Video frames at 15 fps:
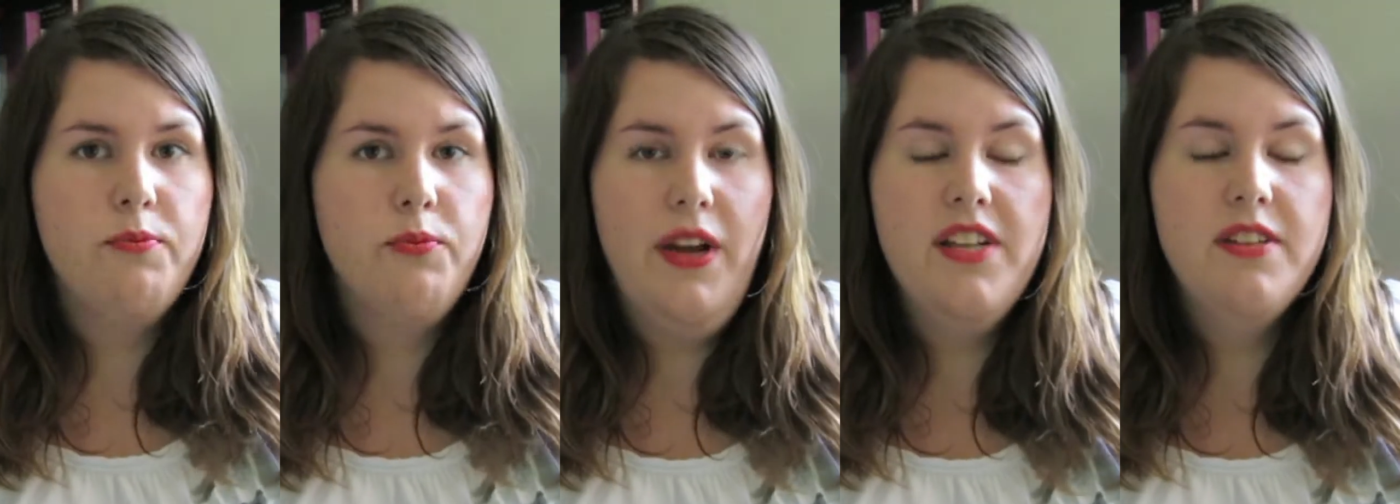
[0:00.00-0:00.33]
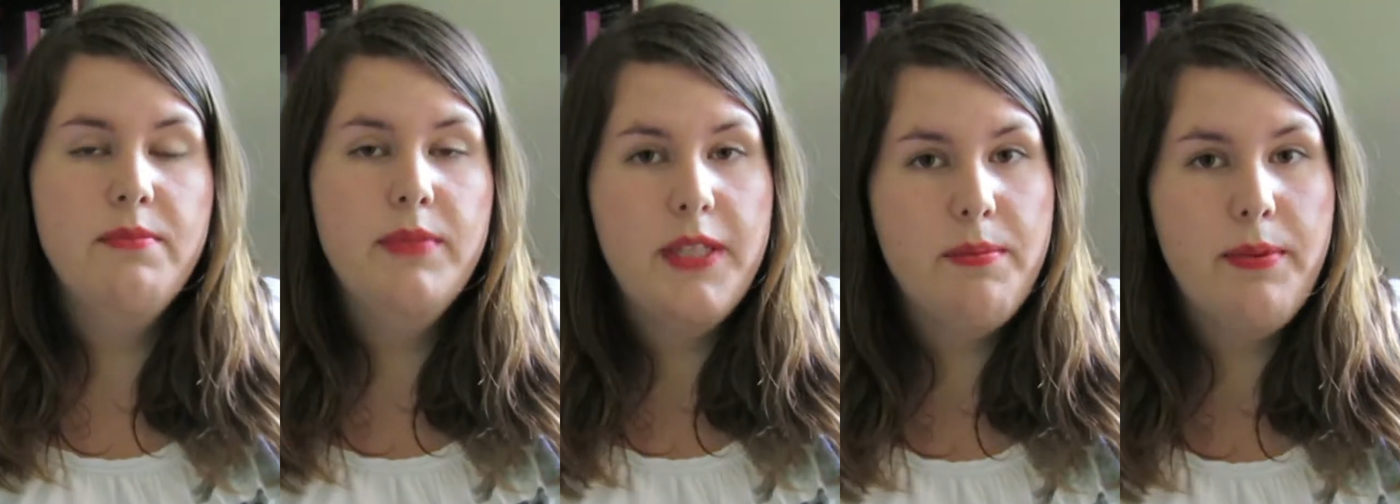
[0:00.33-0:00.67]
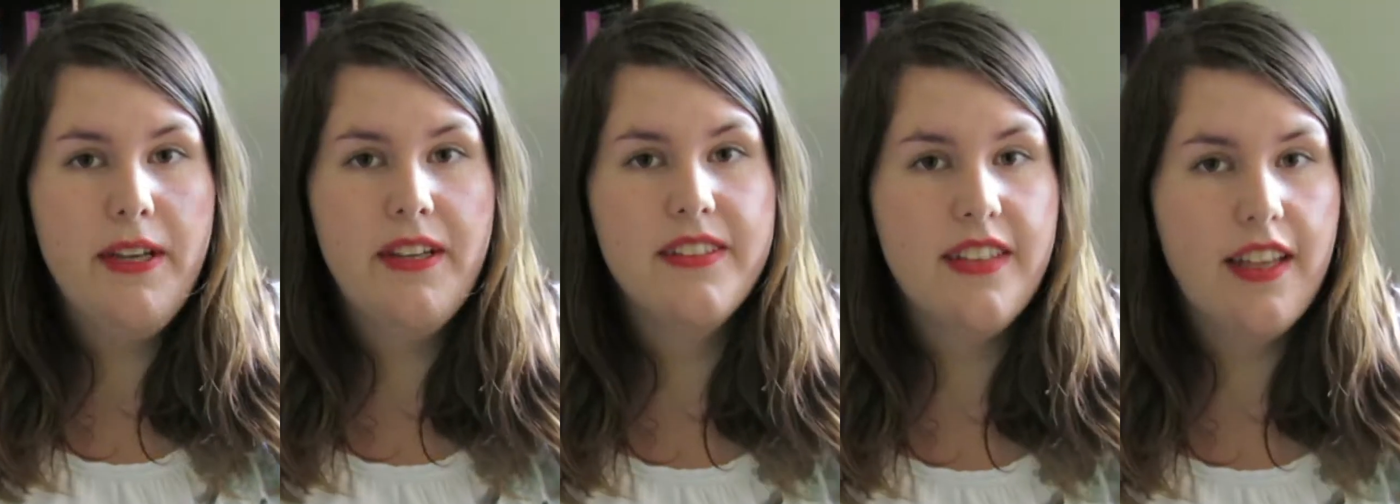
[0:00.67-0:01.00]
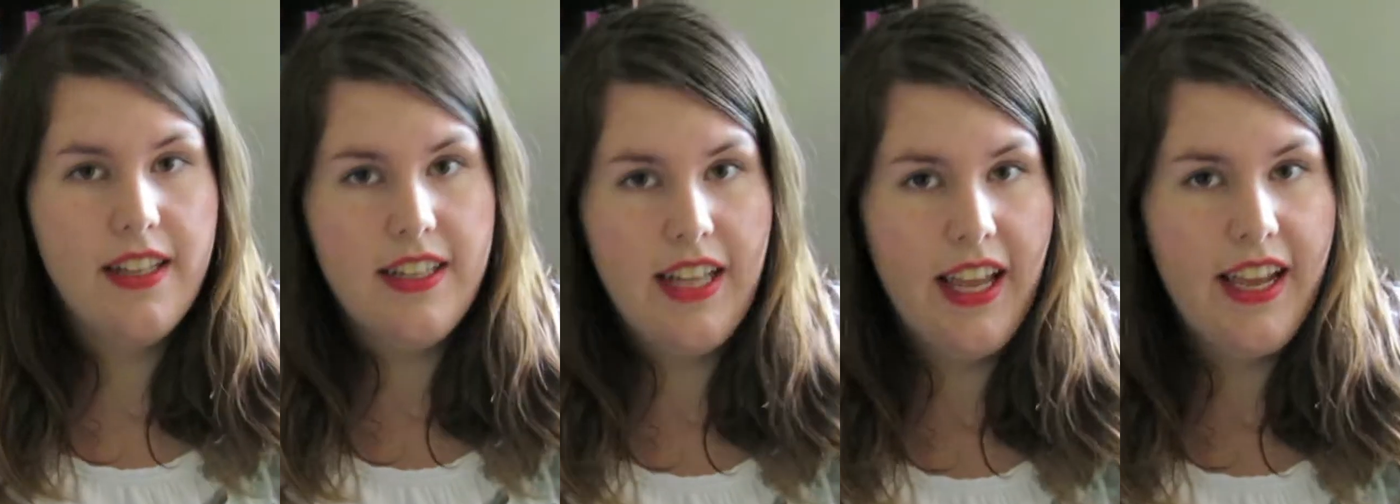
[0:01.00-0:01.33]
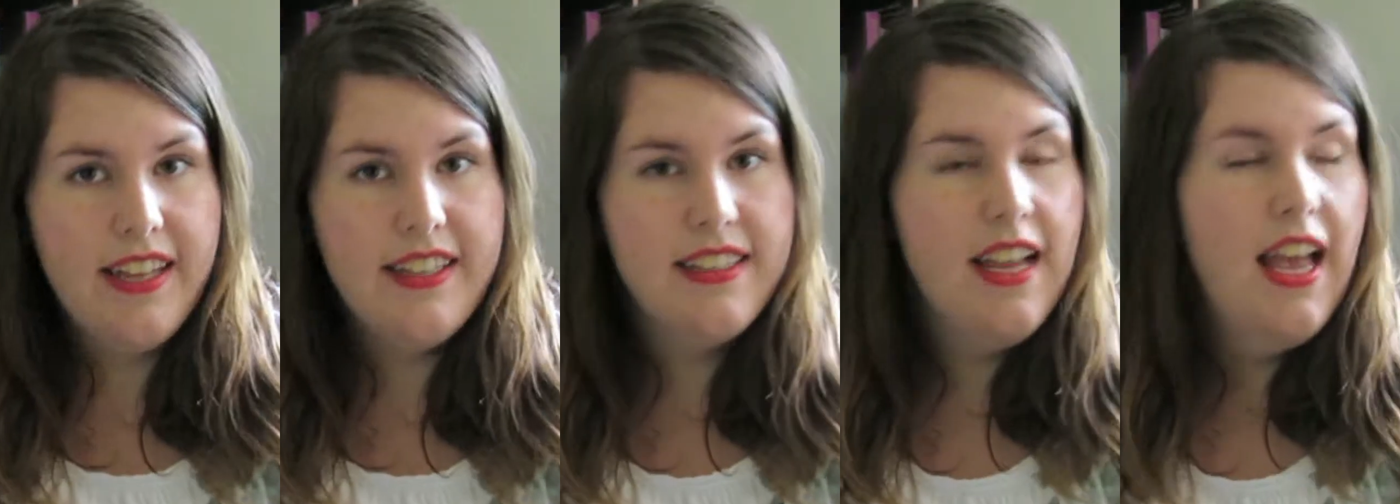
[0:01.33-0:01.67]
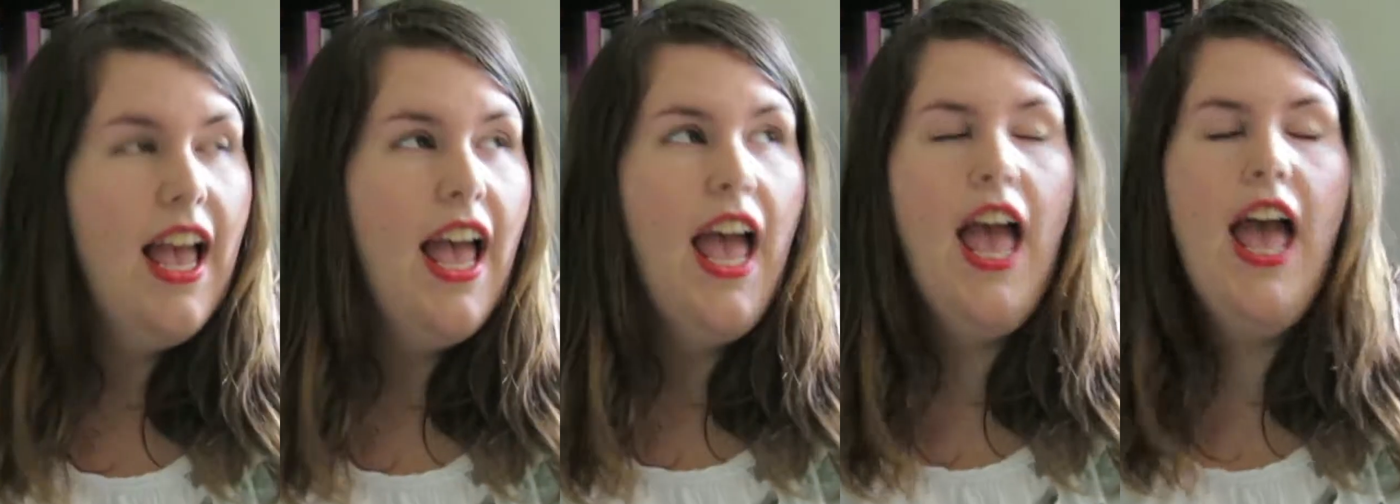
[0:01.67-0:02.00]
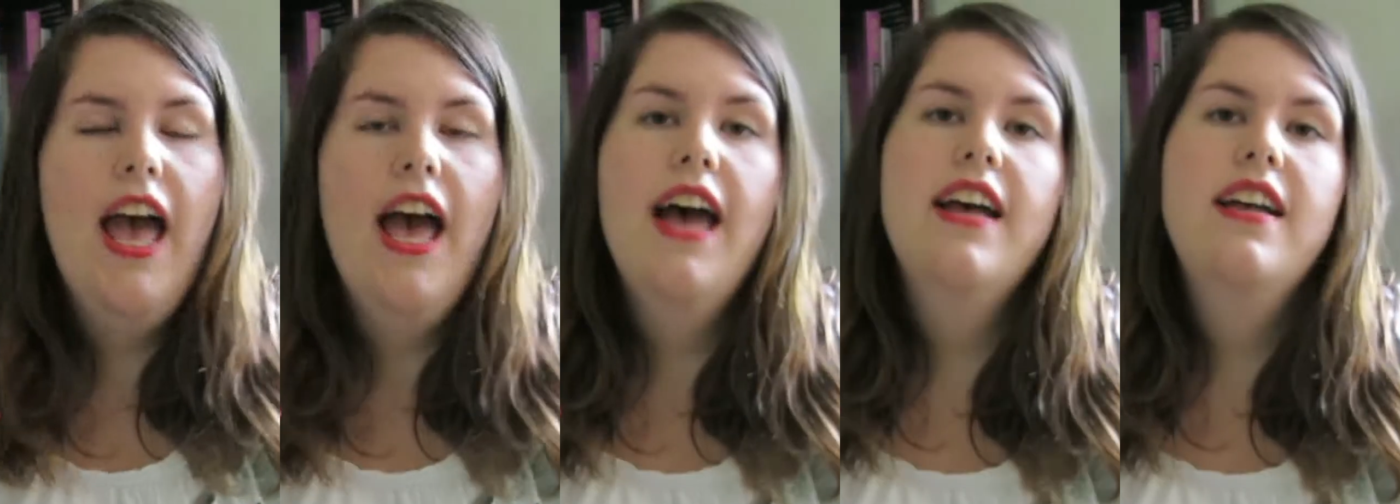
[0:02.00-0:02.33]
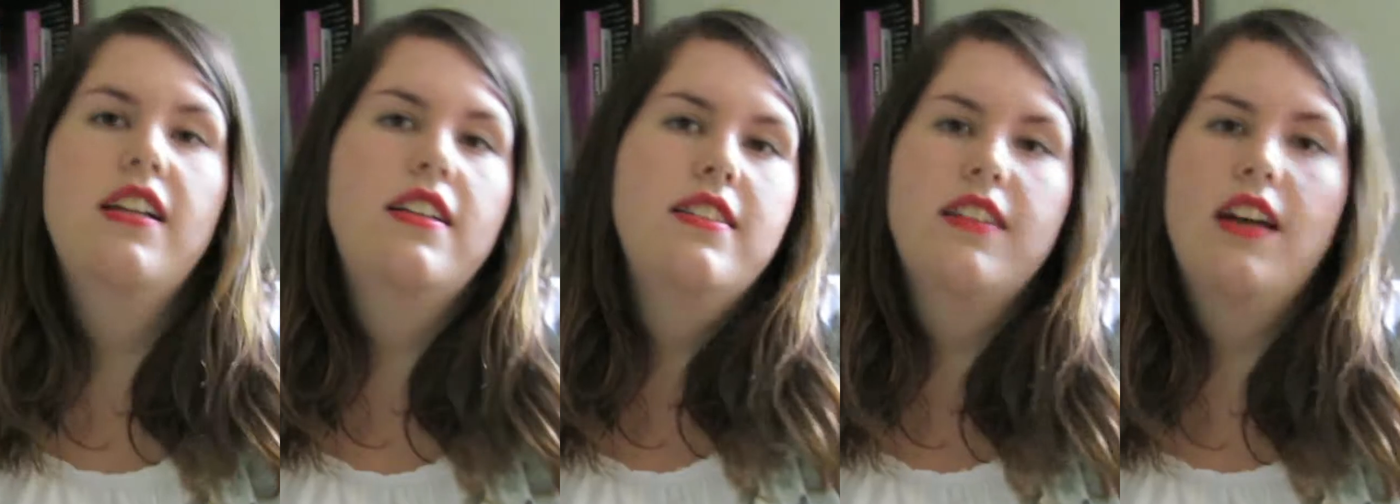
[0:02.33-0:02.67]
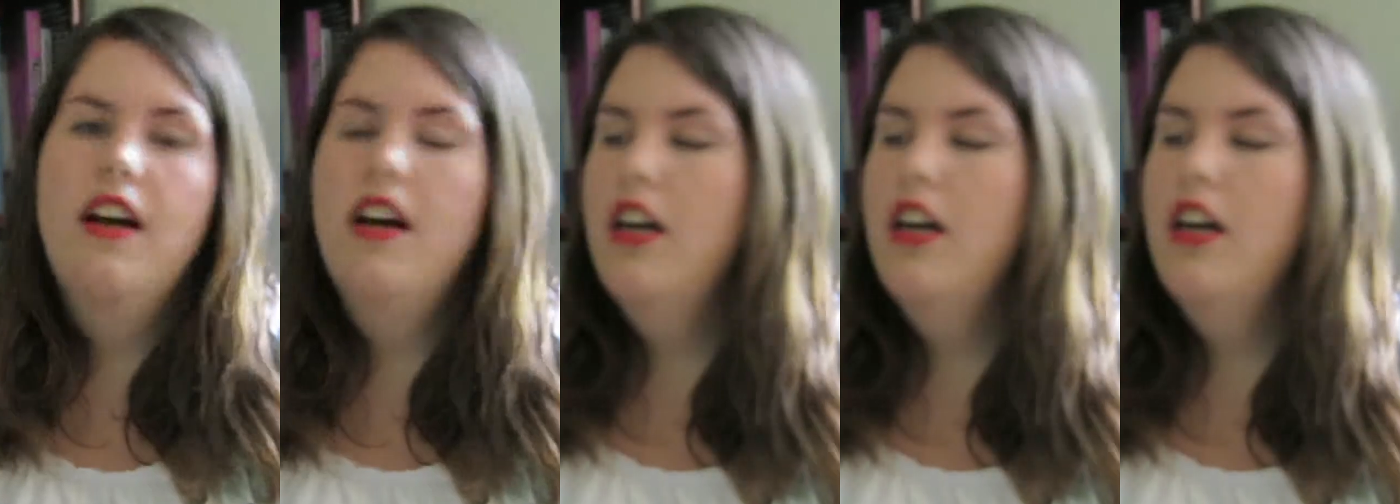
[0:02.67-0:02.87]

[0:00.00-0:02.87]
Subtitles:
randomly appears at night, and